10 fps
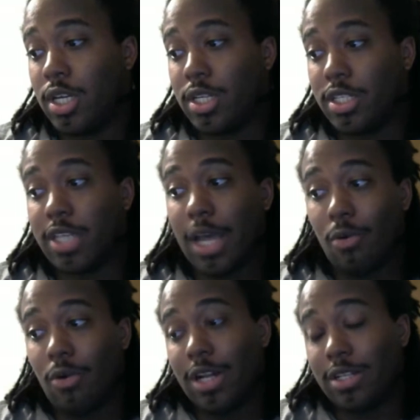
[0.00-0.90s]
Just got
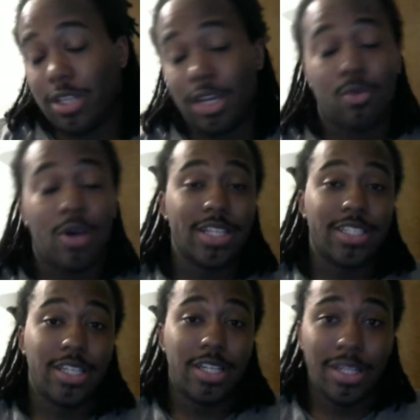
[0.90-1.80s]
wa done
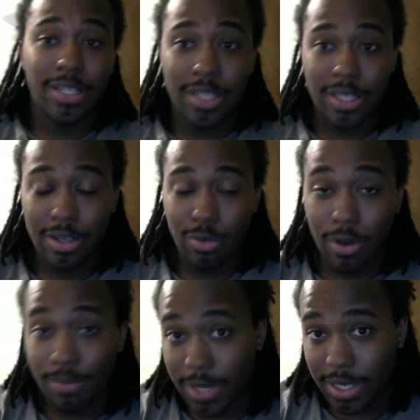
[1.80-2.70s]
watching
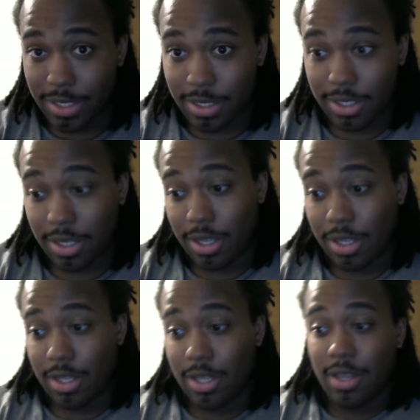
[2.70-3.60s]
One Piece
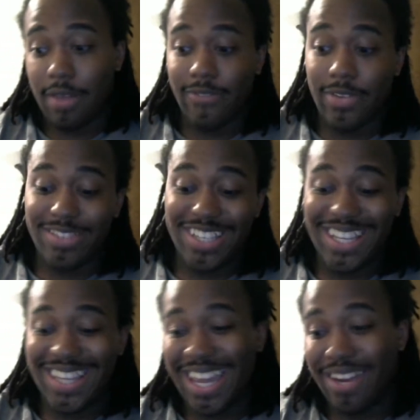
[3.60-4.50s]

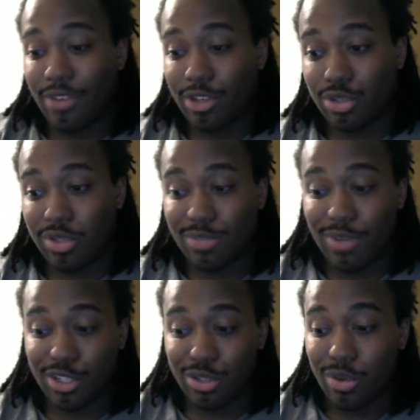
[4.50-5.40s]
15th anniversary
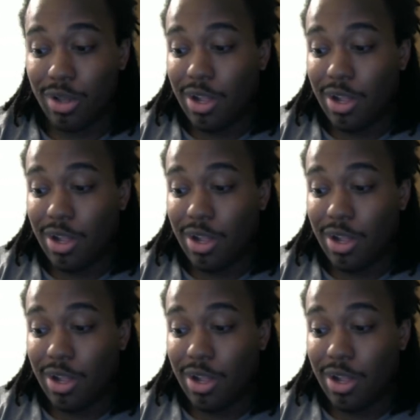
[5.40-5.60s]
special.